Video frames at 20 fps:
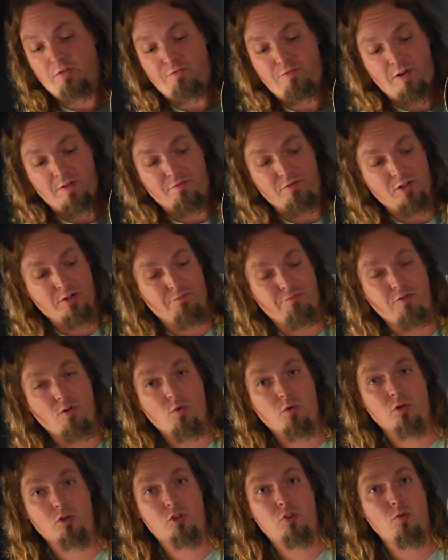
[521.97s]

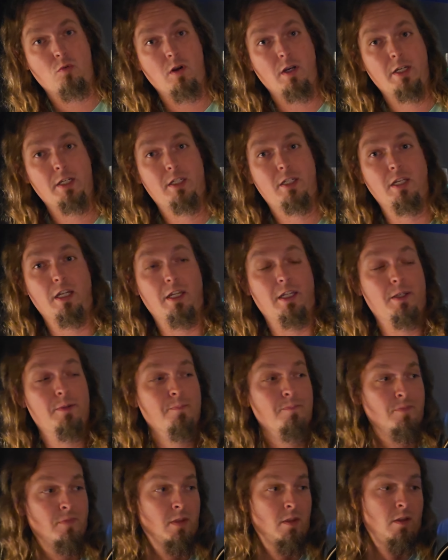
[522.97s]
5420T,
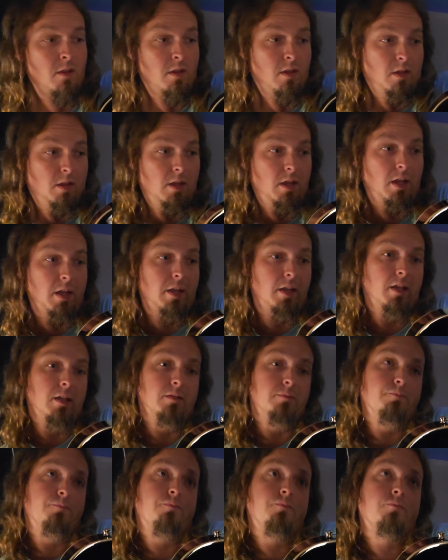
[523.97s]

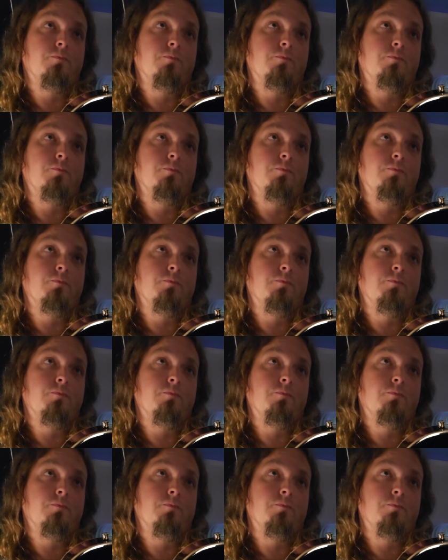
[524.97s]
and